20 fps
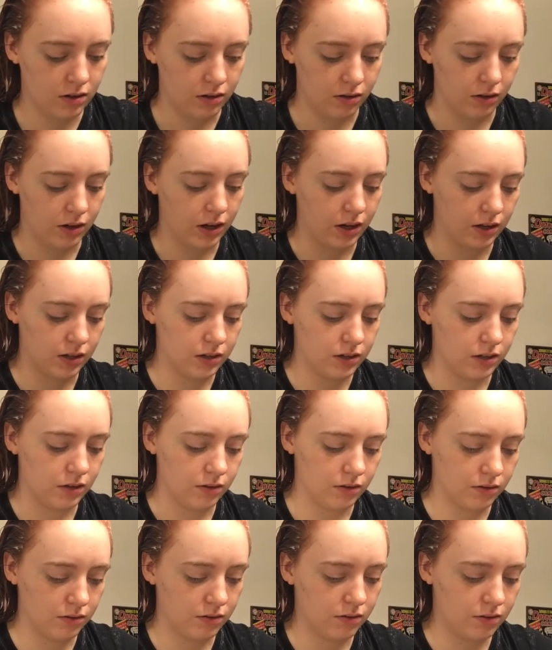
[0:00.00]
Okay,
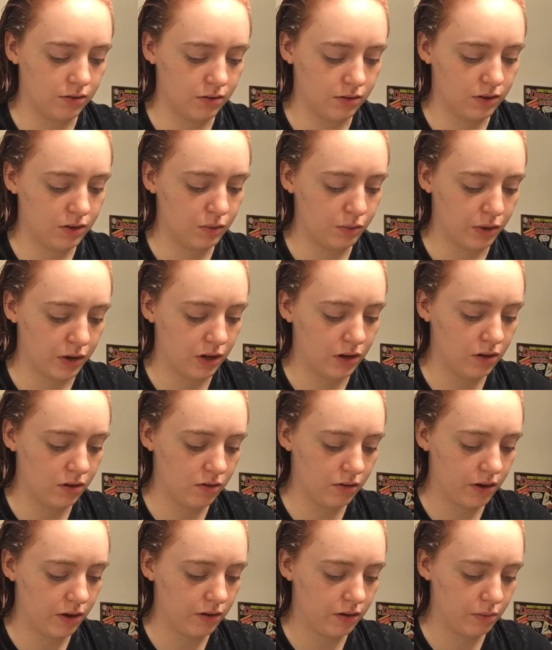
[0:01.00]
so spread it
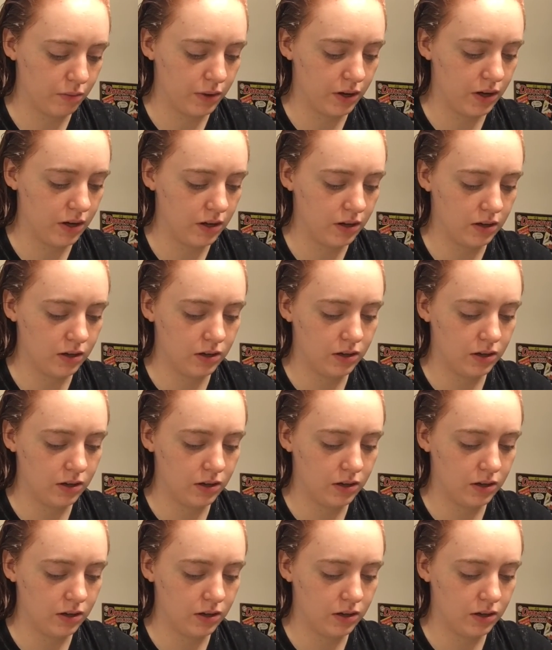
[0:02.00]
around a bit.